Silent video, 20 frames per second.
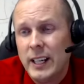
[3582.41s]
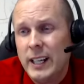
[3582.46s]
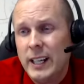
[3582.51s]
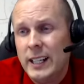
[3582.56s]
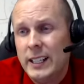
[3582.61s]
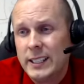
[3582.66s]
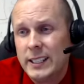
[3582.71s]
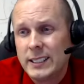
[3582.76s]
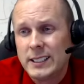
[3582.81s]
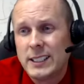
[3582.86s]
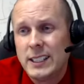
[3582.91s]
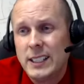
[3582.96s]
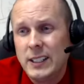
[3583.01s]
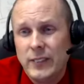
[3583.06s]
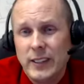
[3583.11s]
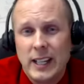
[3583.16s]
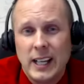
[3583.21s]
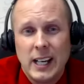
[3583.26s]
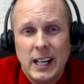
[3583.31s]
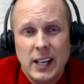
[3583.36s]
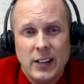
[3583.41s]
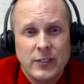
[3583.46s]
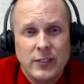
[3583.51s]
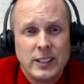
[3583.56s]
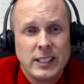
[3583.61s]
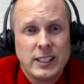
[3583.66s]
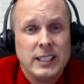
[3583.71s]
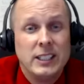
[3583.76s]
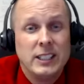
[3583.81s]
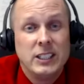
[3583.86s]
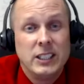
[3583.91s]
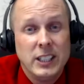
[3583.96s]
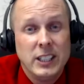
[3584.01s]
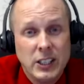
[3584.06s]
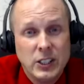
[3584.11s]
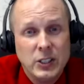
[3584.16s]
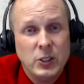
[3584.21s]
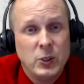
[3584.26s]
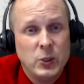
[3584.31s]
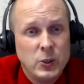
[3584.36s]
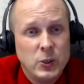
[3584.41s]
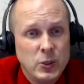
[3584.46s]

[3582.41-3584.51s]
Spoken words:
he doesn't even have to continue